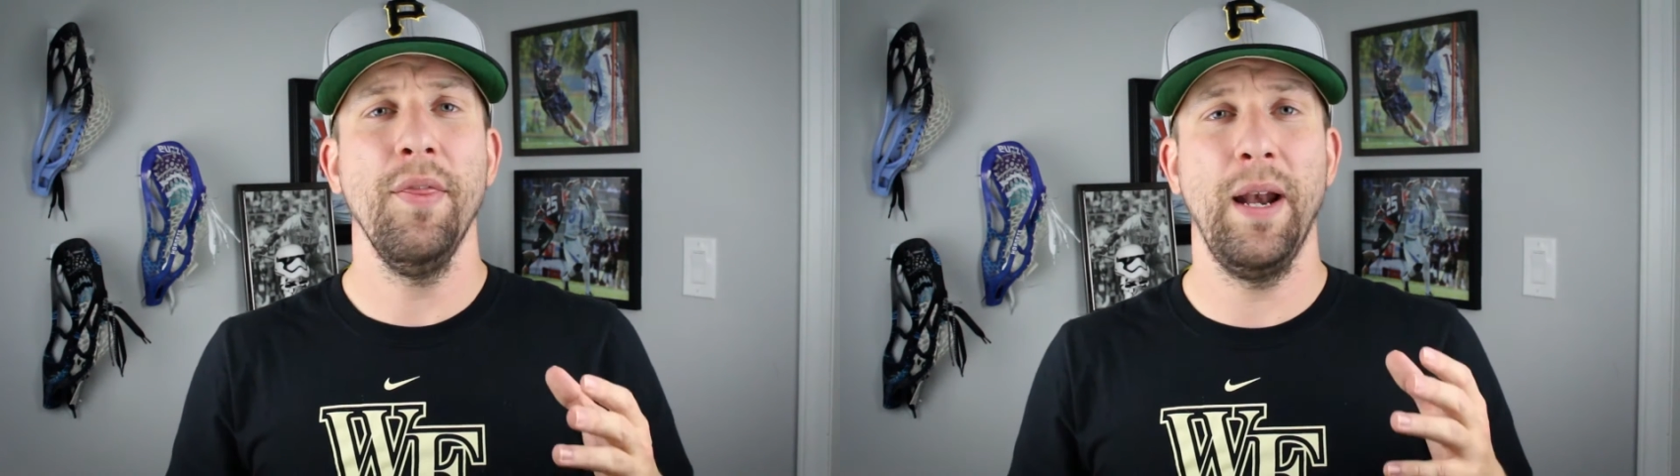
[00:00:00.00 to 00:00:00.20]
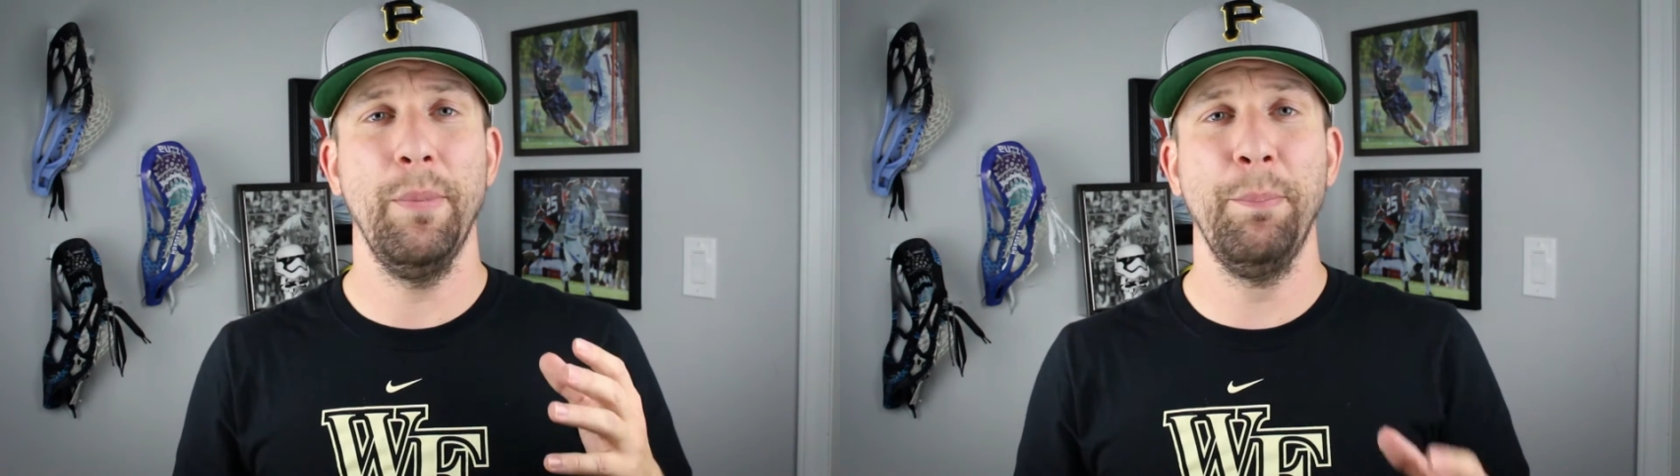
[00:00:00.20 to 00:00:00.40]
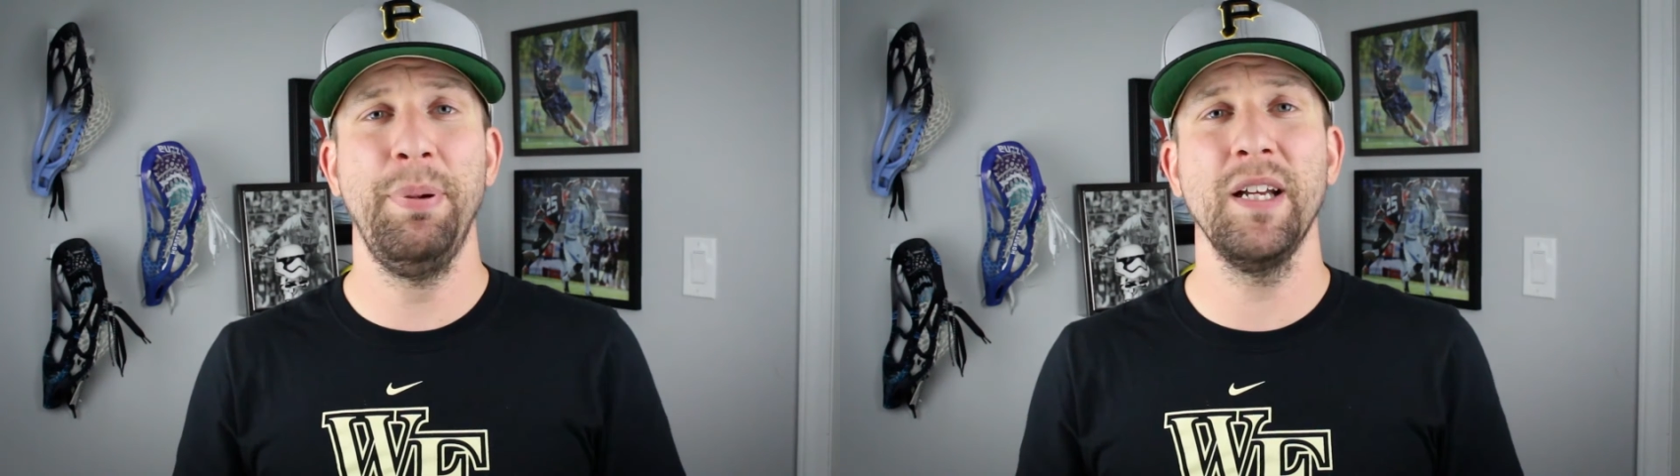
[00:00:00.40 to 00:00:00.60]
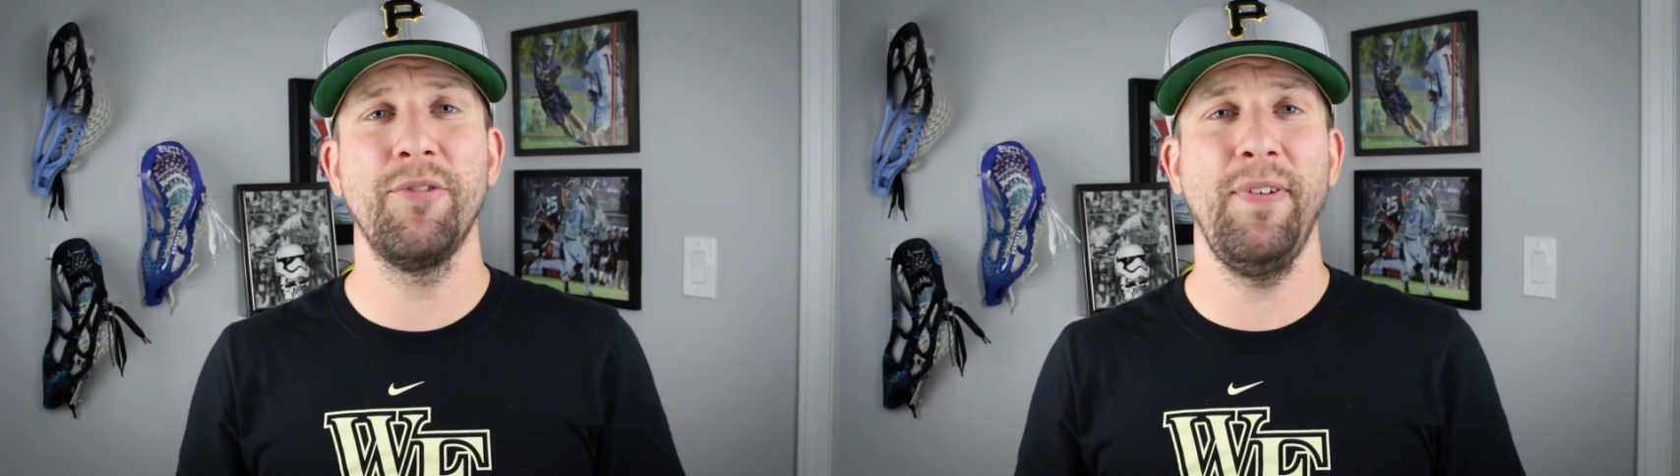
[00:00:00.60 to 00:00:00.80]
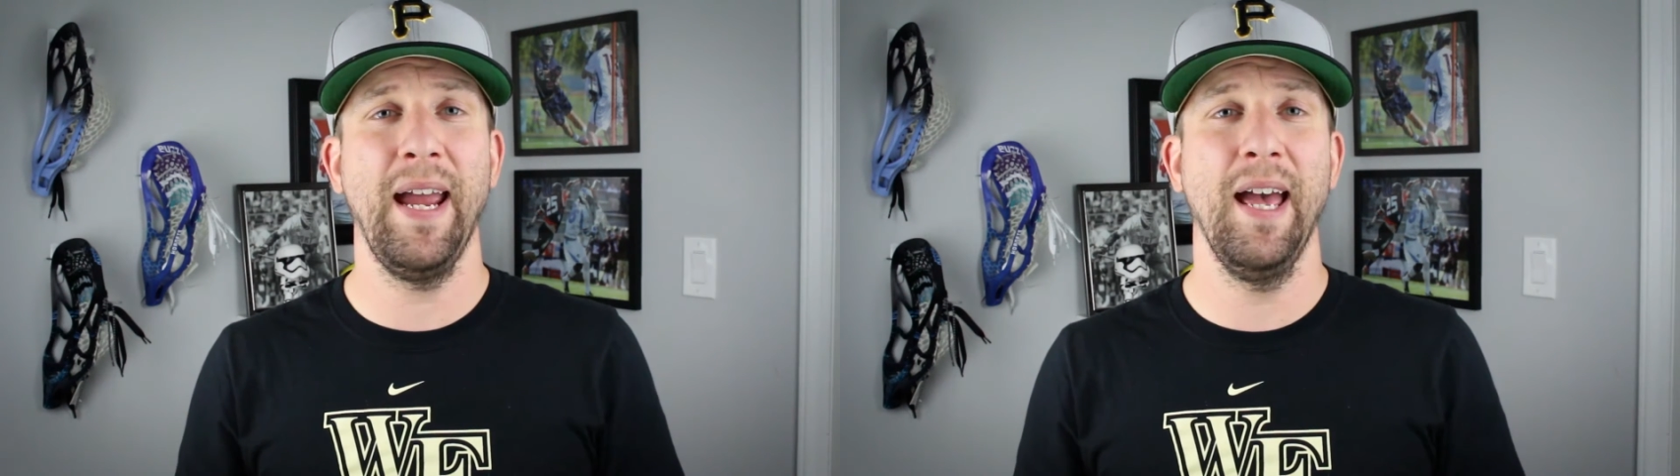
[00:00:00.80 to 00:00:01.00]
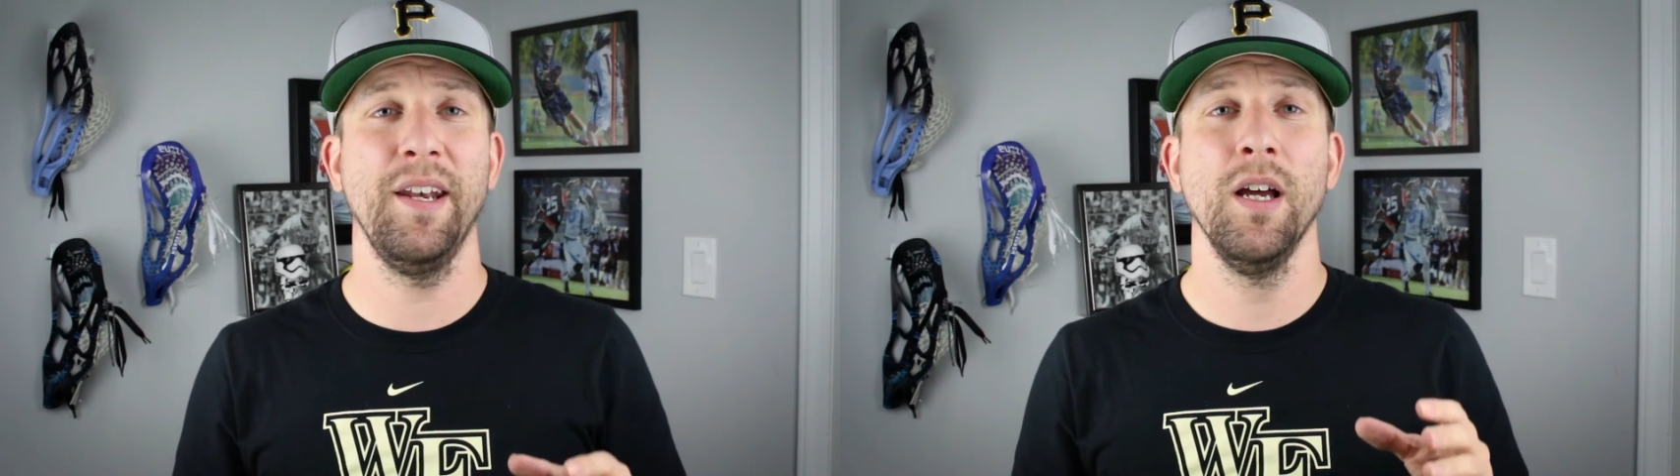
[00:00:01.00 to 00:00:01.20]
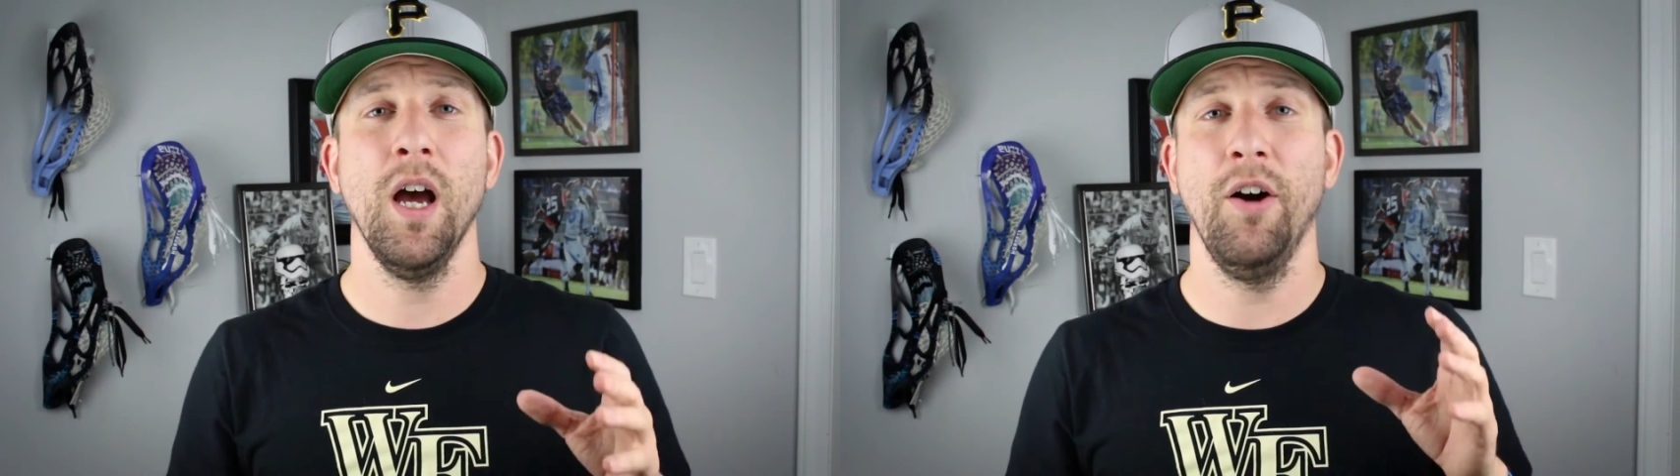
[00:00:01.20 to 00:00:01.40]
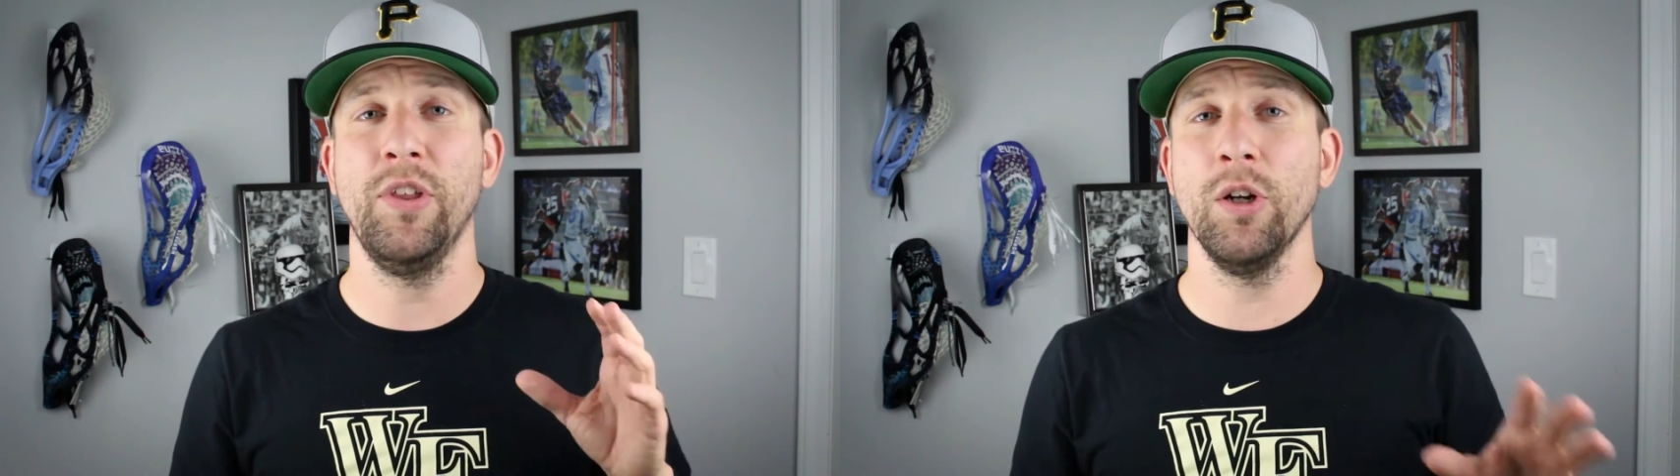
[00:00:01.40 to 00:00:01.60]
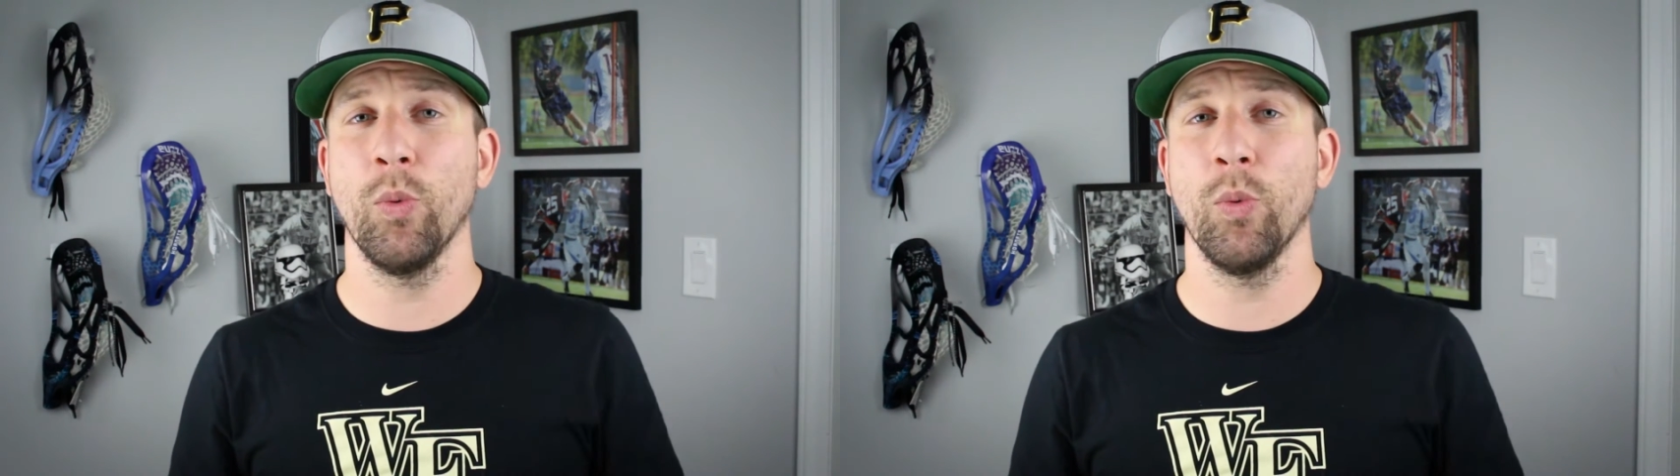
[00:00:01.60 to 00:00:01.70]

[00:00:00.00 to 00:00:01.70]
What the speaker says: that I'm a big fan of the